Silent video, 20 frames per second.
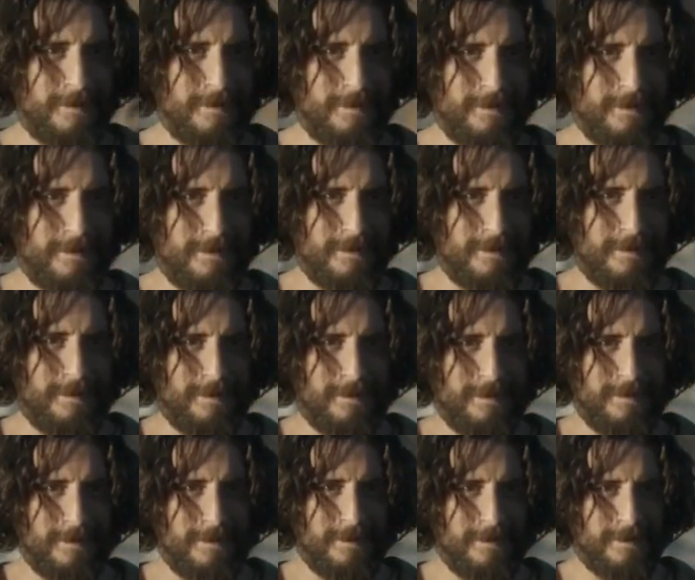project
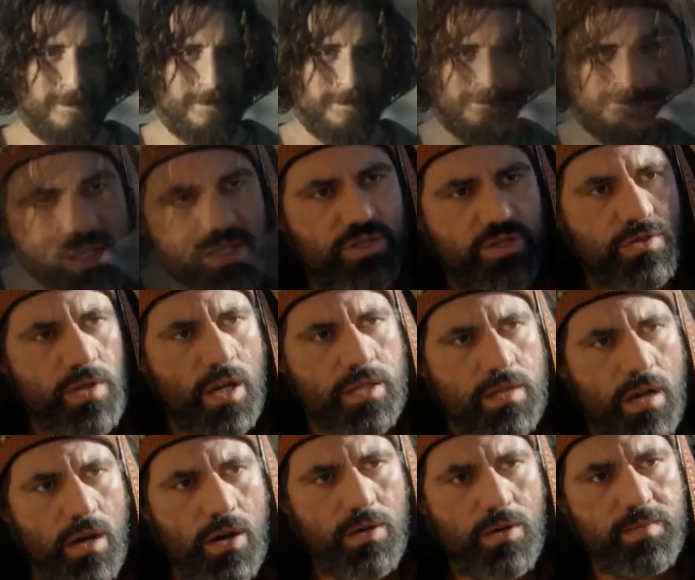in history. Now
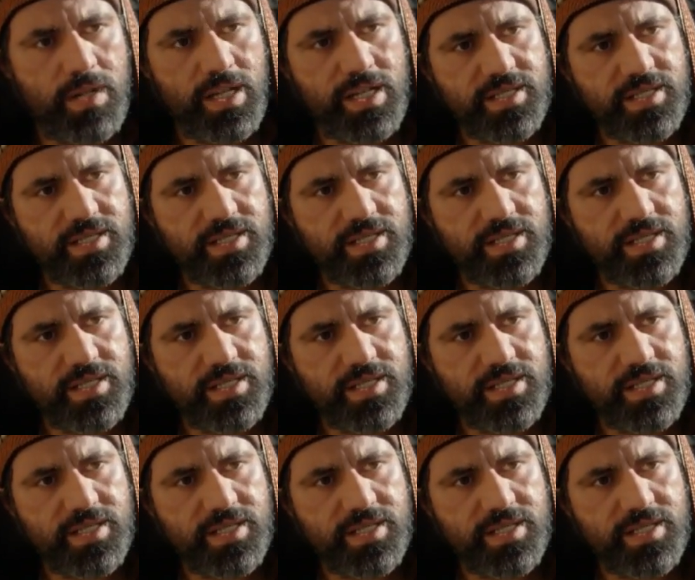in season